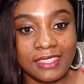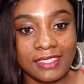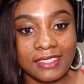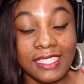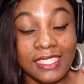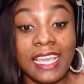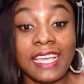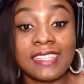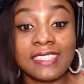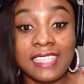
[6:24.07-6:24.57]

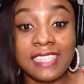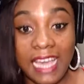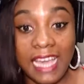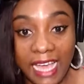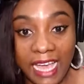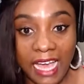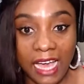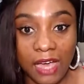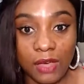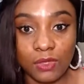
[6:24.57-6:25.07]
the
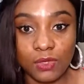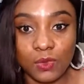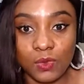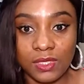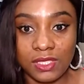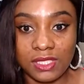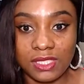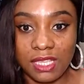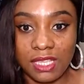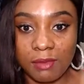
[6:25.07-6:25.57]
entire house
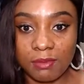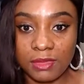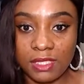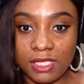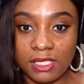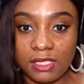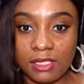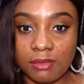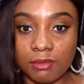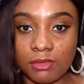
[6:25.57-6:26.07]
was
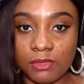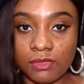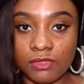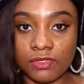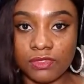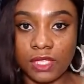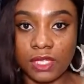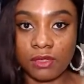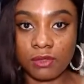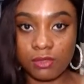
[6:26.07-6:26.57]
empty. He
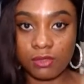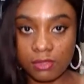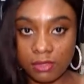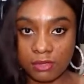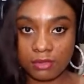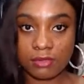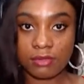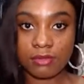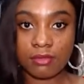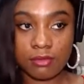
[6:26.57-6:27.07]
moved
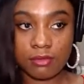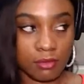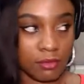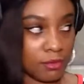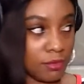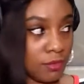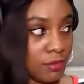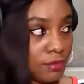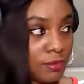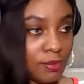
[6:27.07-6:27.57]
out.
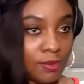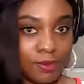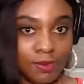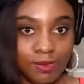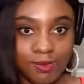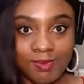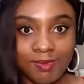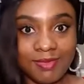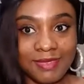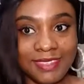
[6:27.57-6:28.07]

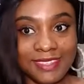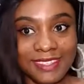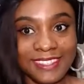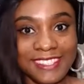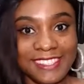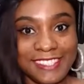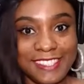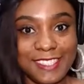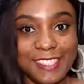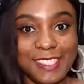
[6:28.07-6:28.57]

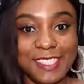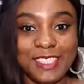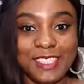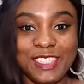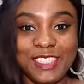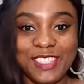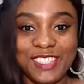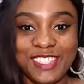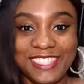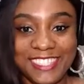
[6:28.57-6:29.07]

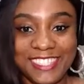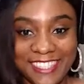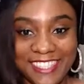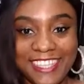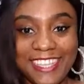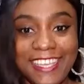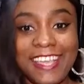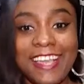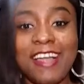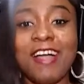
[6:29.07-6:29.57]

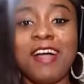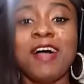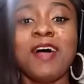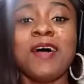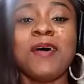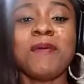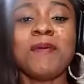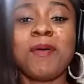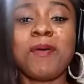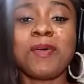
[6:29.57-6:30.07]
Seriously.
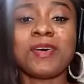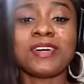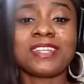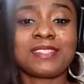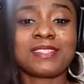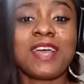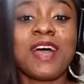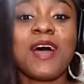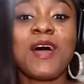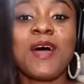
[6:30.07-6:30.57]

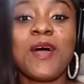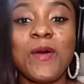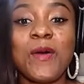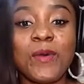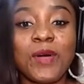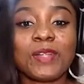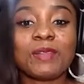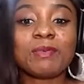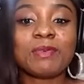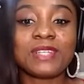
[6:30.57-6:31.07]
What
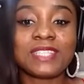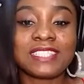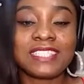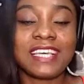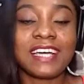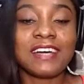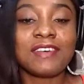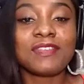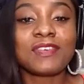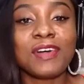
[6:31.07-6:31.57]
what must
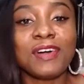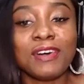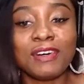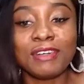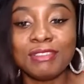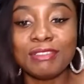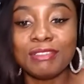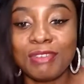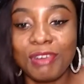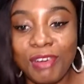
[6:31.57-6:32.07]
have
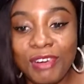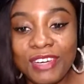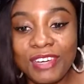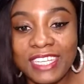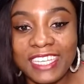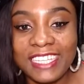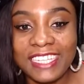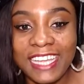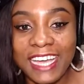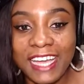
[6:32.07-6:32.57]
gone
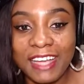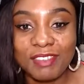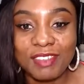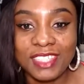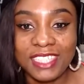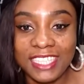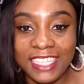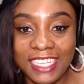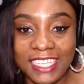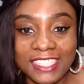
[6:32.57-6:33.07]
wrong in that
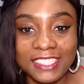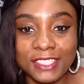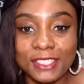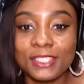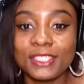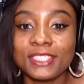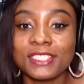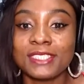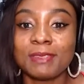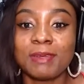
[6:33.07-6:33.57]

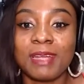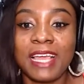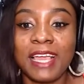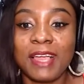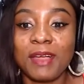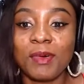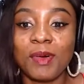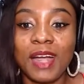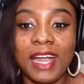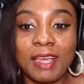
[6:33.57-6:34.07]
relationship?
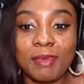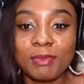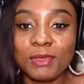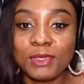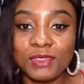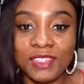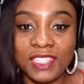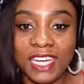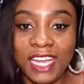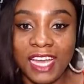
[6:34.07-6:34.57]
Like why
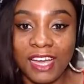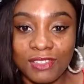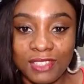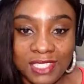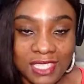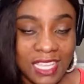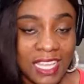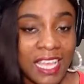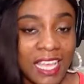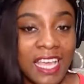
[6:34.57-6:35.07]
moving
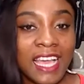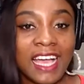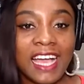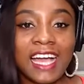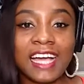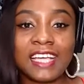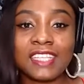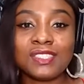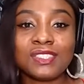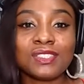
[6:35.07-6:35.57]
out?
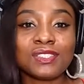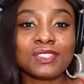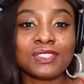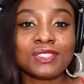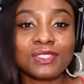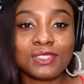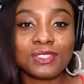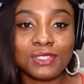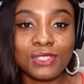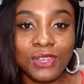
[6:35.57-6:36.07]
Can't you
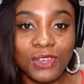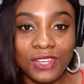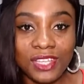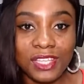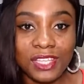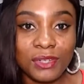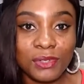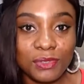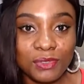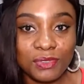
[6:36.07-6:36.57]
just
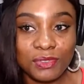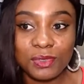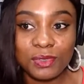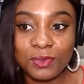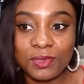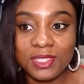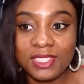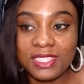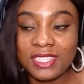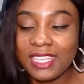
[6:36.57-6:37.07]
talk it over
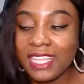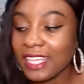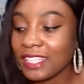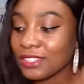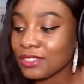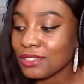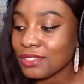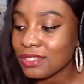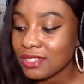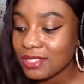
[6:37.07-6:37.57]
with?
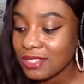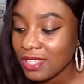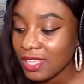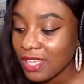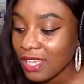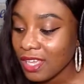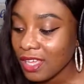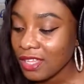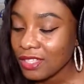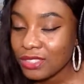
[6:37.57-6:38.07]
Like just
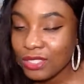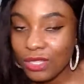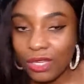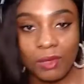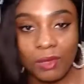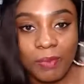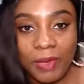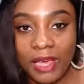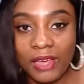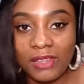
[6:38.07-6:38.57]

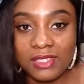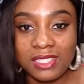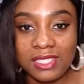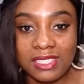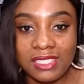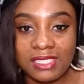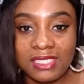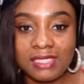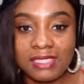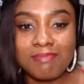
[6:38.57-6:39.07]
talk
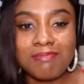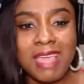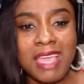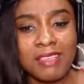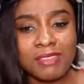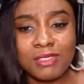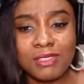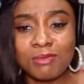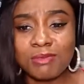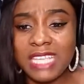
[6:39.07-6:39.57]
about it.
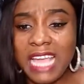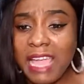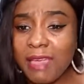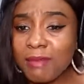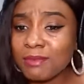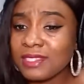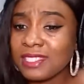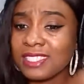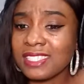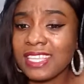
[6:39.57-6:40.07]
Make
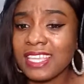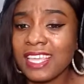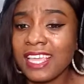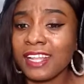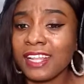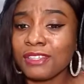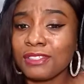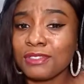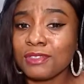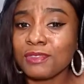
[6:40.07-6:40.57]
sometimes
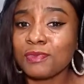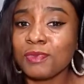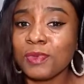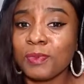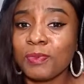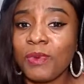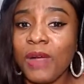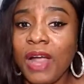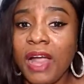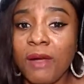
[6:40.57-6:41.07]
a lot of
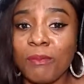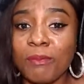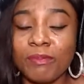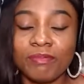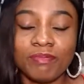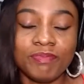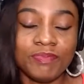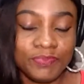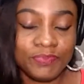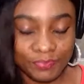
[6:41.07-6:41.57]
people are
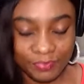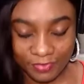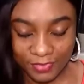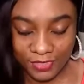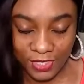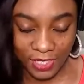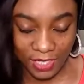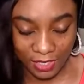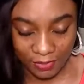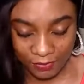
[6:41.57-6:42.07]

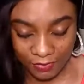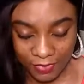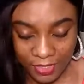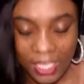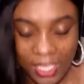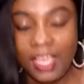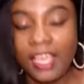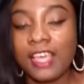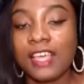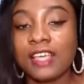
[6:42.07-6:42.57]
okay.
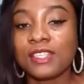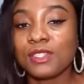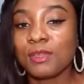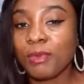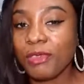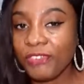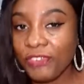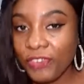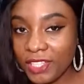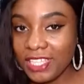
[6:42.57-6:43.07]
So
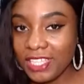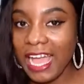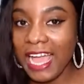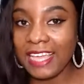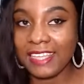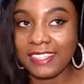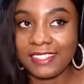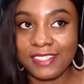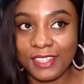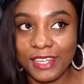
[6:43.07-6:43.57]

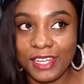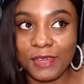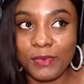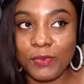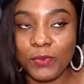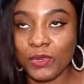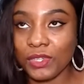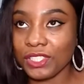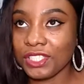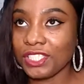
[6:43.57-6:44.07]
I started
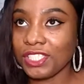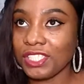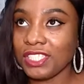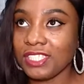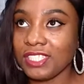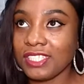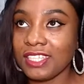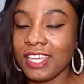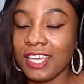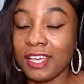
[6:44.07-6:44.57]

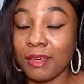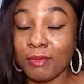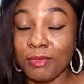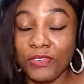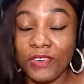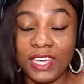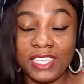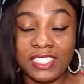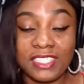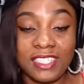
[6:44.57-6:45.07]
watching
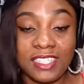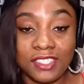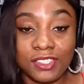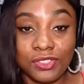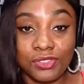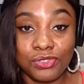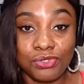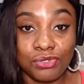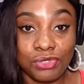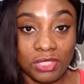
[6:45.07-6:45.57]
before I started
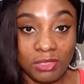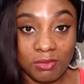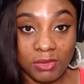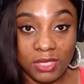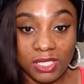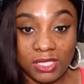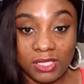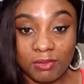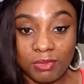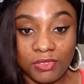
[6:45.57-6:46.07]

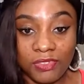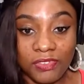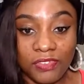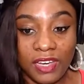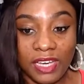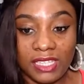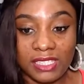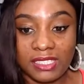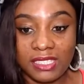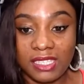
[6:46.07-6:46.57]
streaming,
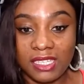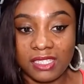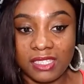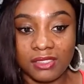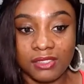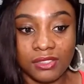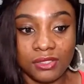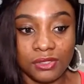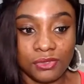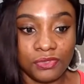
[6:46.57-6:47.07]
before I
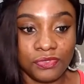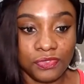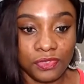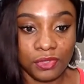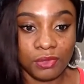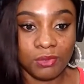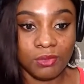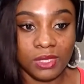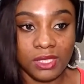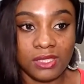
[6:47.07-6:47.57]
started,
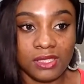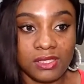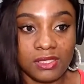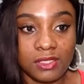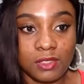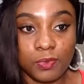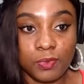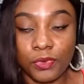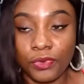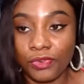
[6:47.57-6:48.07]
filming
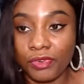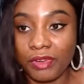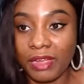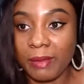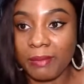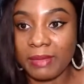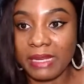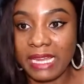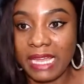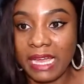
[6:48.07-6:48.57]
this
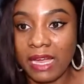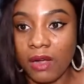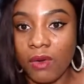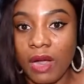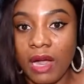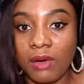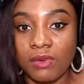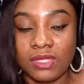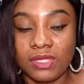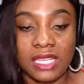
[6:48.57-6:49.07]
program
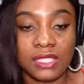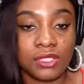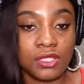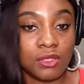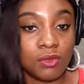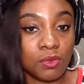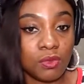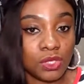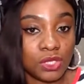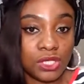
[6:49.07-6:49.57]
now, I was
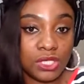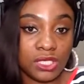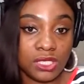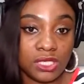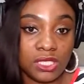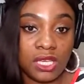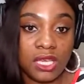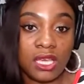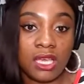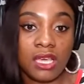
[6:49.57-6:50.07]
actually
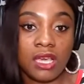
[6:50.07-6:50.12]
watching